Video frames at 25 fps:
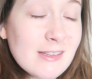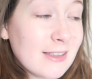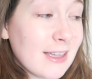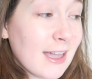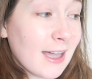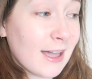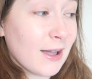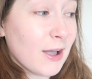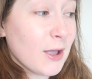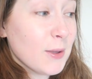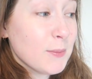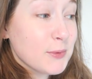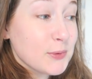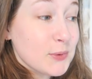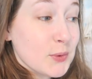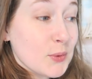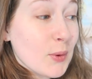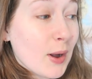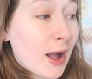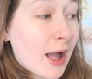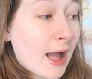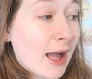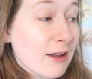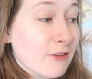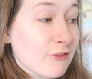yeah hope you
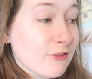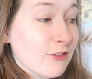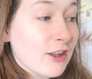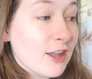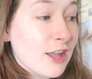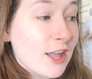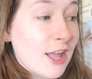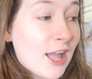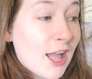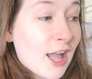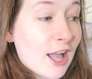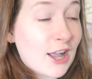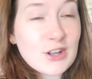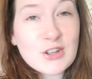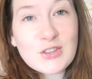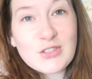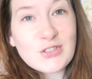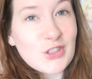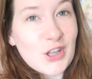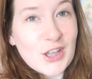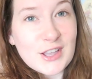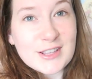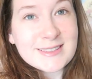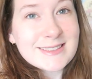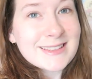all have a
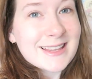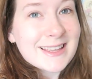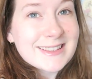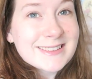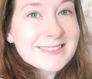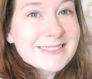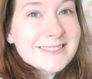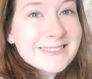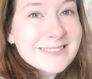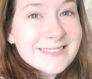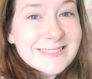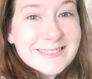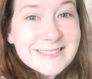good Thursday